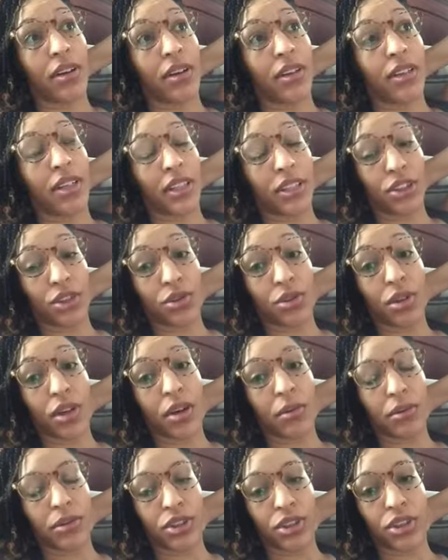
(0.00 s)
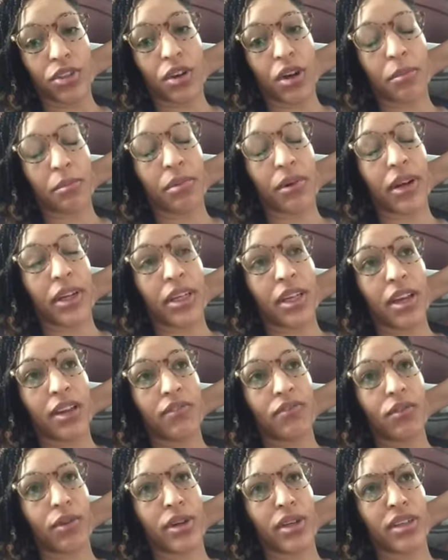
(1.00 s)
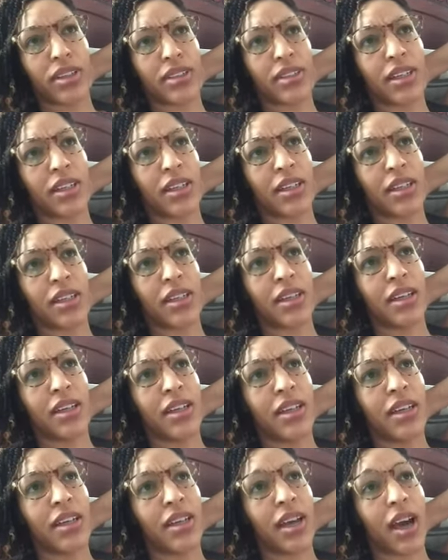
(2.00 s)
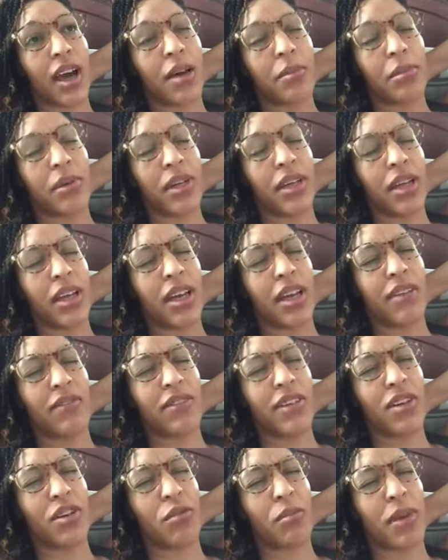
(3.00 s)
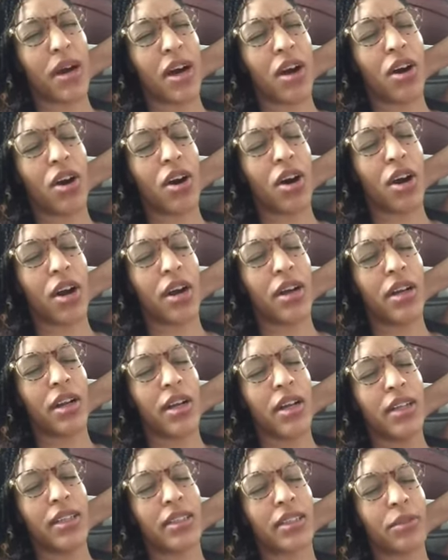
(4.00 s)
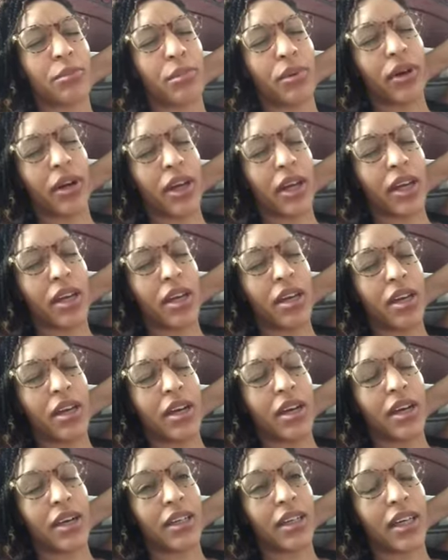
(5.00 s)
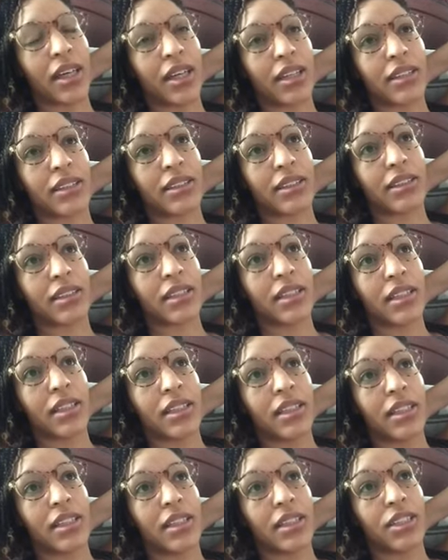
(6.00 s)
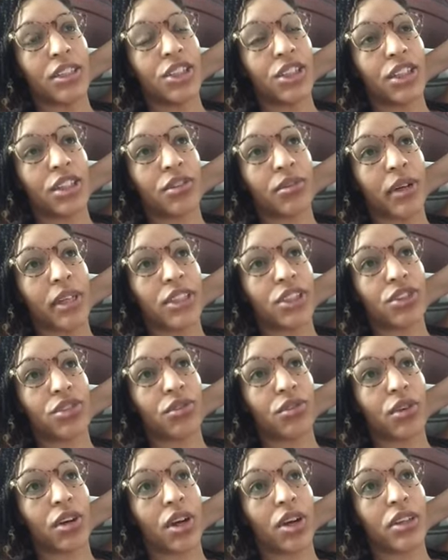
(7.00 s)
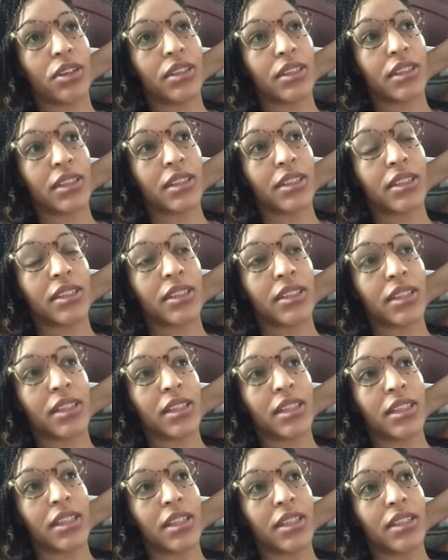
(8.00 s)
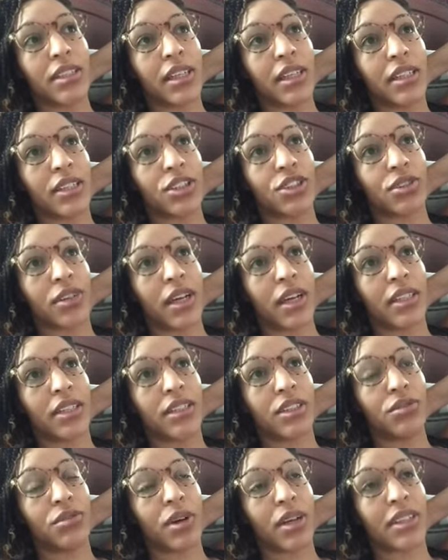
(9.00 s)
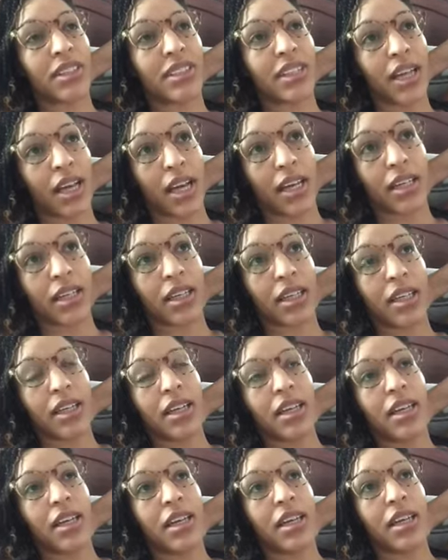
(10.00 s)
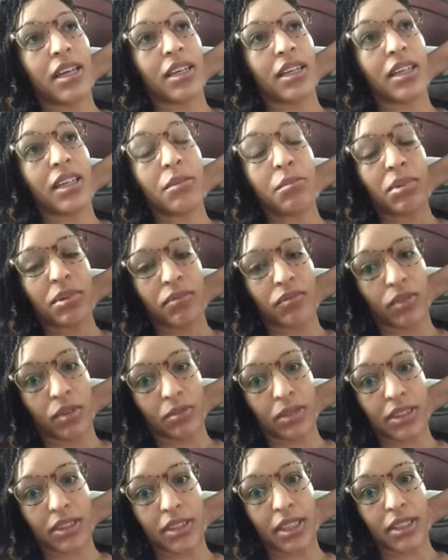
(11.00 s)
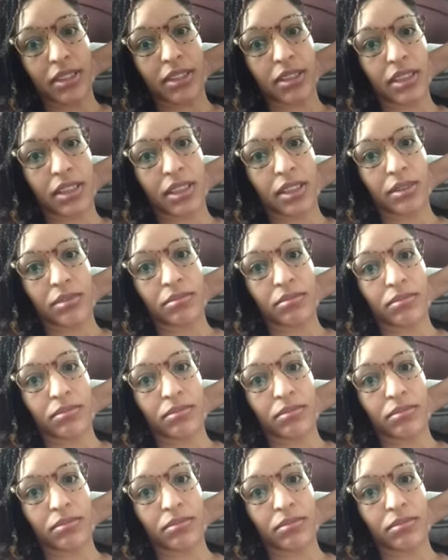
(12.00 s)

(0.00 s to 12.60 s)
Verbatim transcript: DeJure. I want you to know I'm praying for your son. God put it heavy on my heart to pray against the generational curses that is trying to attack and keep him from his destiny.